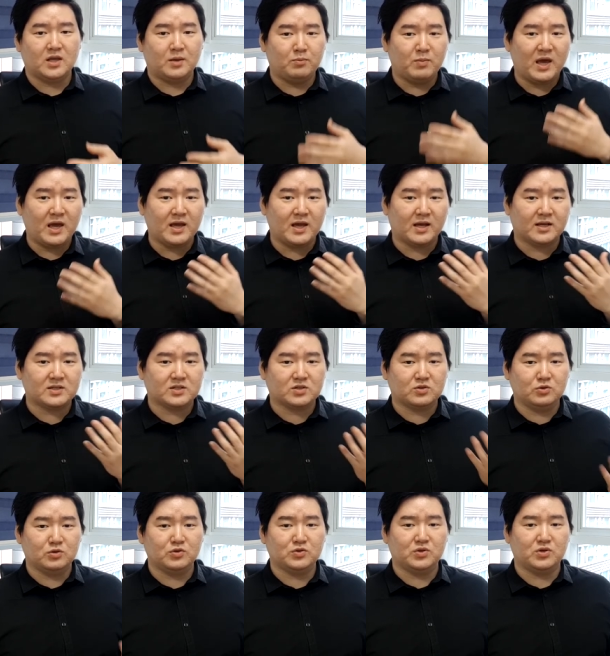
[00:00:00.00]
that may
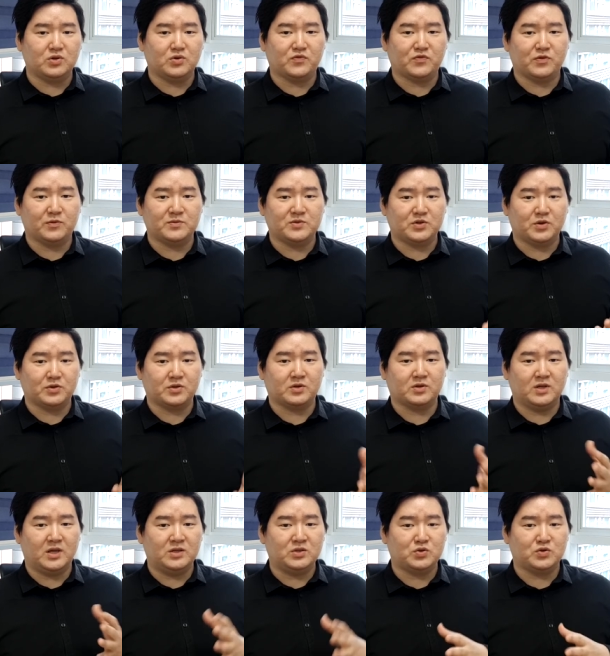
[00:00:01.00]
exclude you from
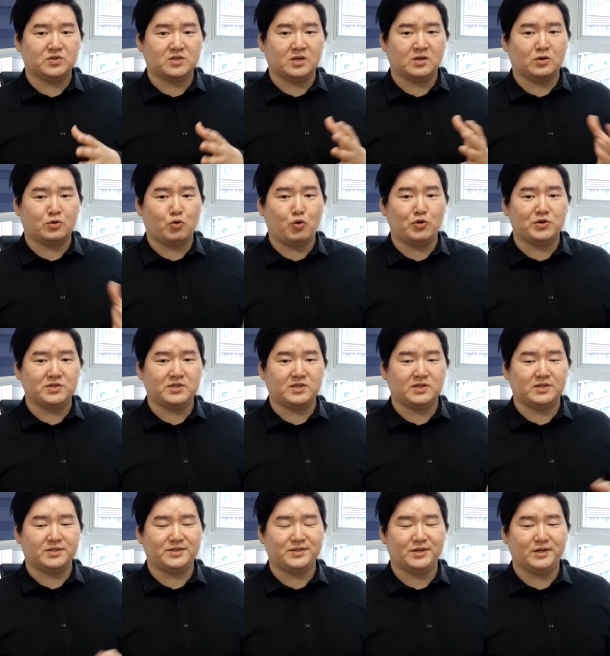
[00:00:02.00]
certain interesting
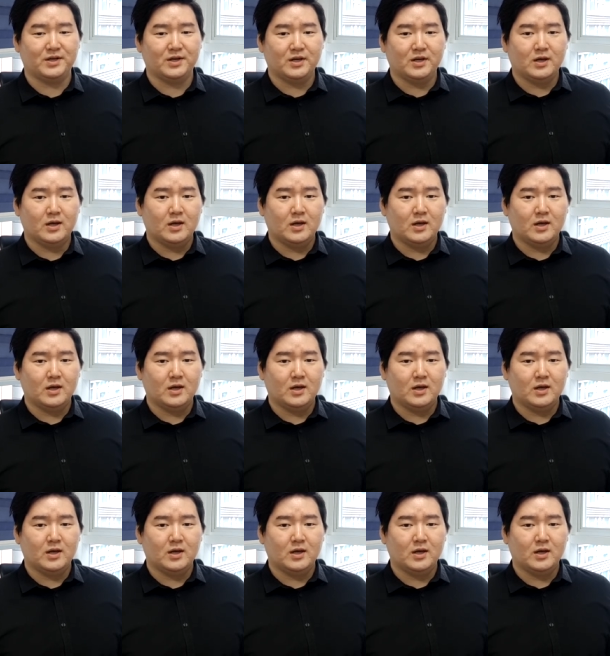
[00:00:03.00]
courses.